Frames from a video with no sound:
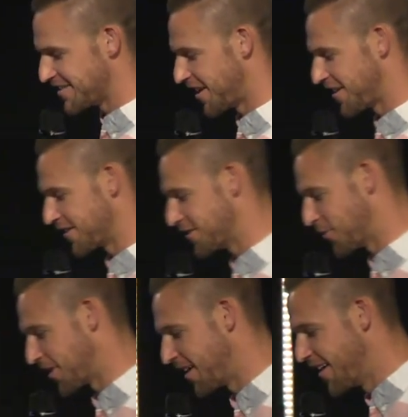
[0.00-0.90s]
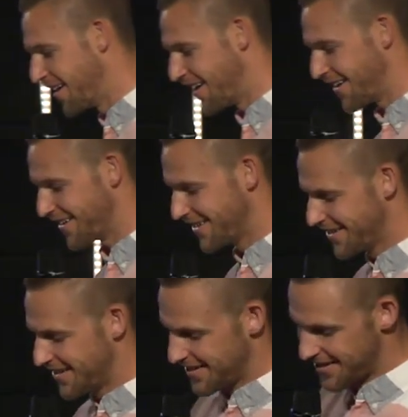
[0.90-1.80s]
he's not here. Don't worry. Uh,
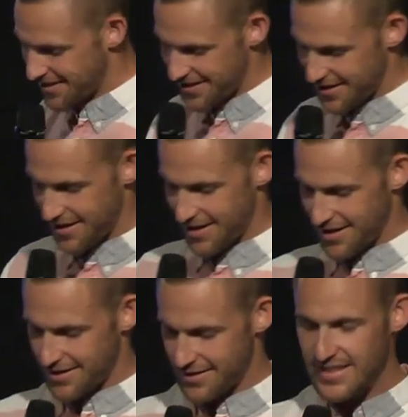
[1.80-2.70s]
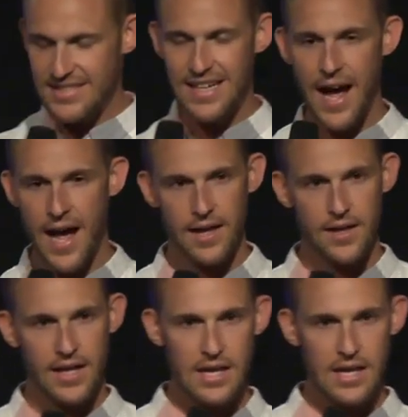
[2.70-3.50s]
this guy,